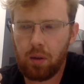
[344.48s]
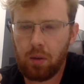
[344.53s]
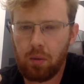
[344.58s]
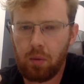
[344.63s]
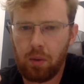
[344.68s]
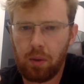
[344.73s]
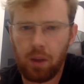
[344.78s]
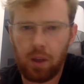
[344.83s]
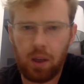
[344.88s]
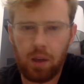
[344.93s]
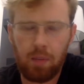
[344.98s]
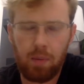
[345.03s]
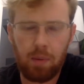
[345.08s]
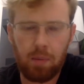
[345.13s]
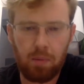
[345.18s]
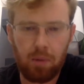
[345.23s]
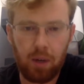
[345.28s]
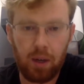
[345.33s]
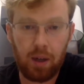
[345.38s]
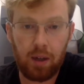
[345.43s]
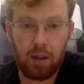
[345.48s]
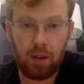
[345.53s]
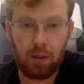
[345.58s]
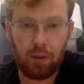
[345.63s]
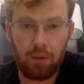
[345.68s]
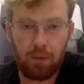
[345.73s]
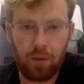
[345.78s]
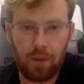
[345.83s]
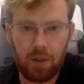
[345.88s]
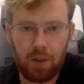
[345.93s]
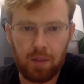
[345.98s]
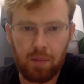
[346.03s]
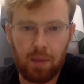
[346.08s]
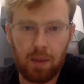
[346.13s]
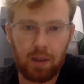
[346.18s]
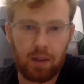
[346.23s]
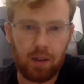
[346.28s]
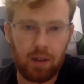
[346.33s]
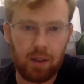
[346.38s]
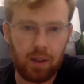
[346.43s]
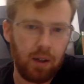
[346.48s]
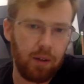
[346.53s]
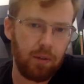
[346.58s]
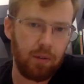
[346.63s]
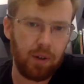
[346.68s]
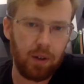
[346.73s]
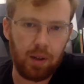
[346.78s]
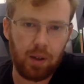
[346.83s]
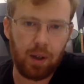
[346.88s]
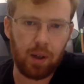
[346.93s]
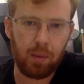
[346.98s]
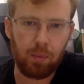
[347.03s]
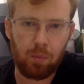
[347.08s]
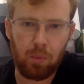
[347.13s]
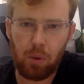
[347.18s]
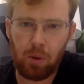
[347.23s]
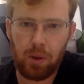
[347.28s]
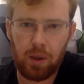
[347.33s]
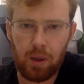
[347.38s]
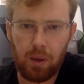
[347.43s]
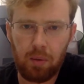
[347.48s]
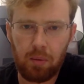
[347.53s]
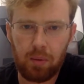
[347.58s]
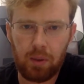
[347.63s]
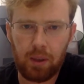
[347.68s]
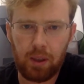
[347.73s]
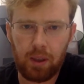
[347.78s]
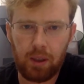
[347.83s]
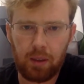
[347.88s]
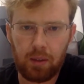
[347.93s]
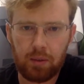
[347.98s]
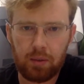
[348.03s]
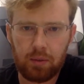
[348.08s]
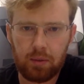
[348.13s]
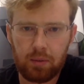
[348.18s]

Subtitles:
when the human brain is fundamentally different, like we're the only